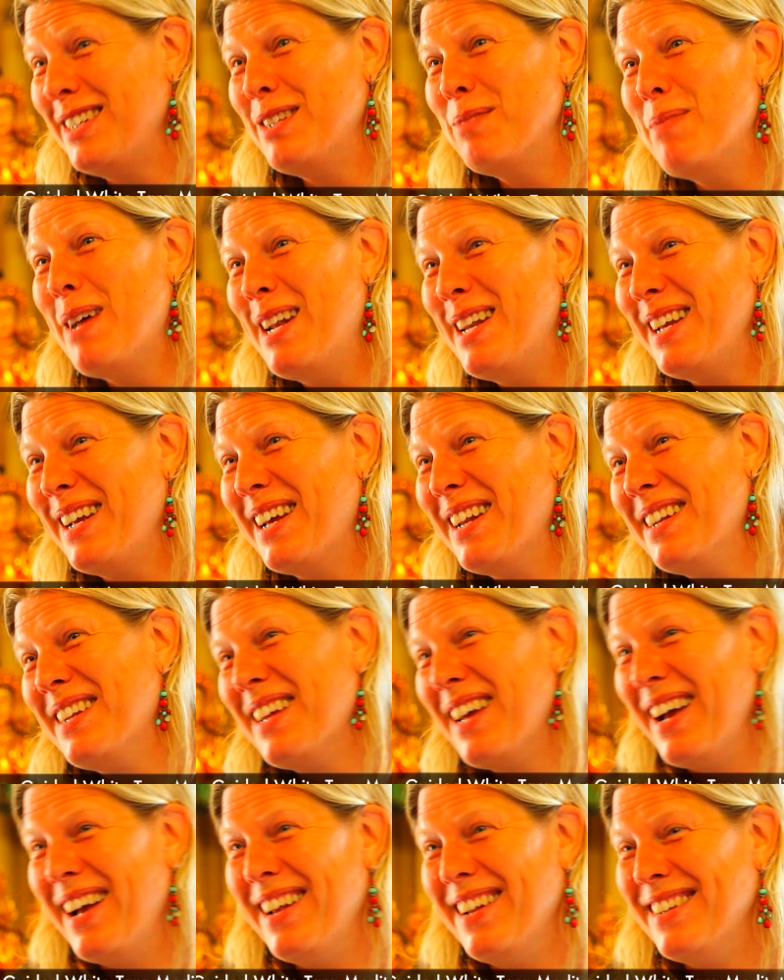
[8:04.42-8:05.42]
depending
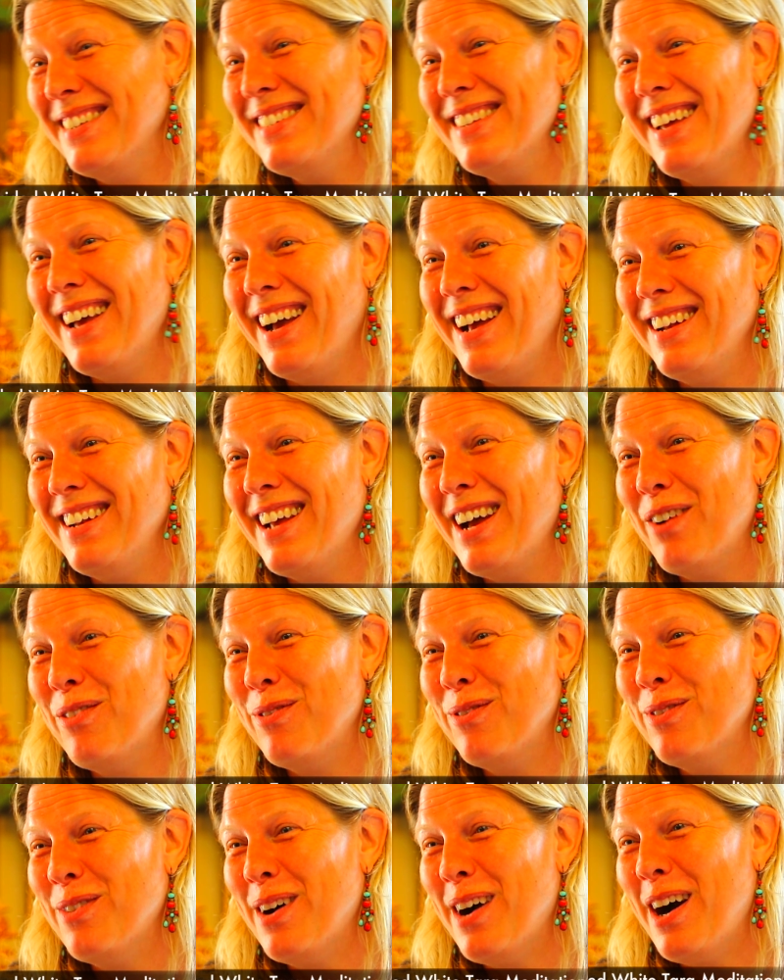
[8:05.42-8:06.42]
on
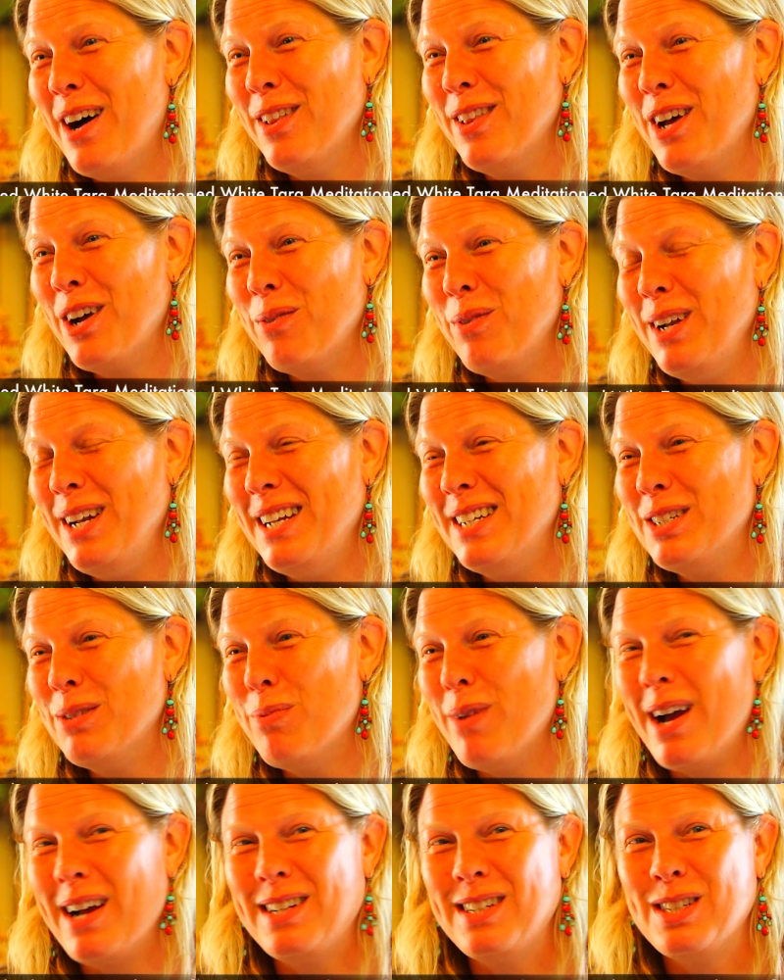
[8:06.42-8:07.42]
how long we need to
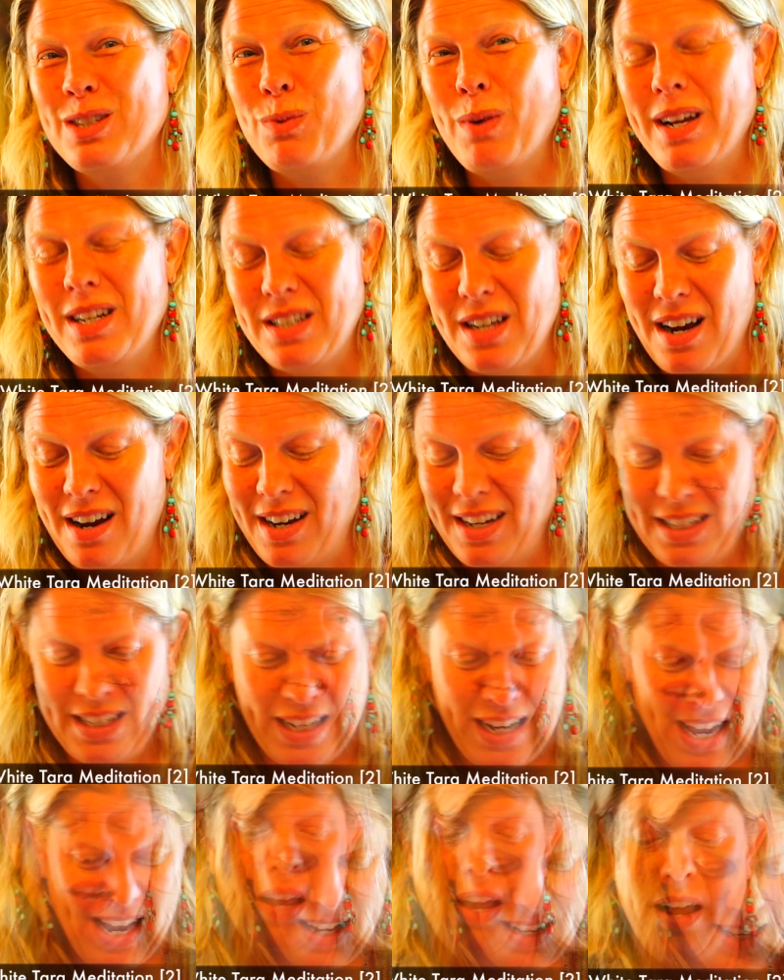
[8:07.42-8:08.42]
practice white Tara
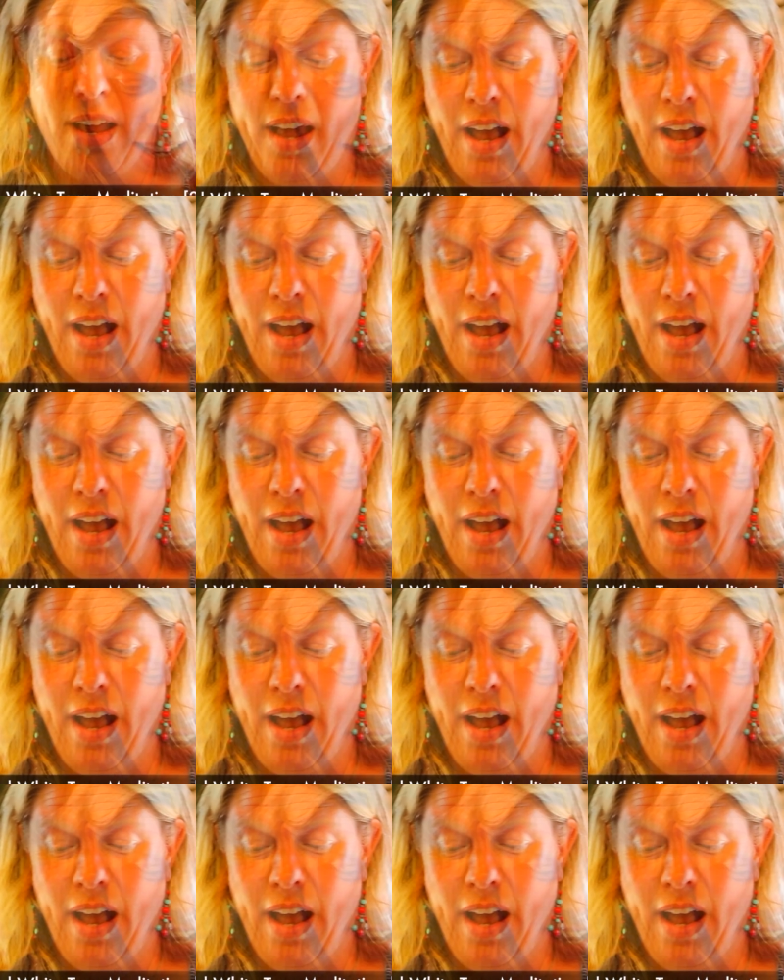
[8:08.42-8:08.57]
today.